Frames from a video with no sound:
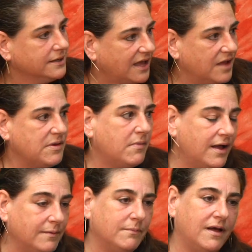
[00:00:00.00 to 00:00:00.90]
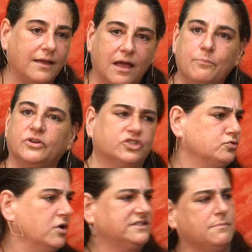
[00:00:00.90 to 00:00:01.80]
I mean, my my I put
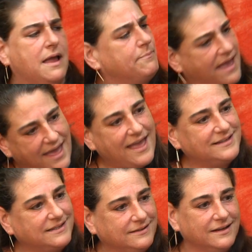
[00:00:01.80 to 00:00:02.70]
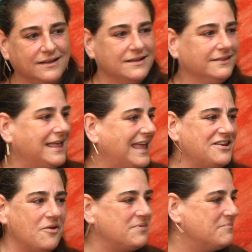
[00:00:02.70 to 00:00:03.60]
straws in my bags and they
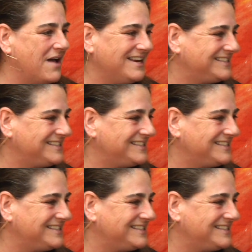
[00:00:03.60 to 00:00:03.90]
end up in my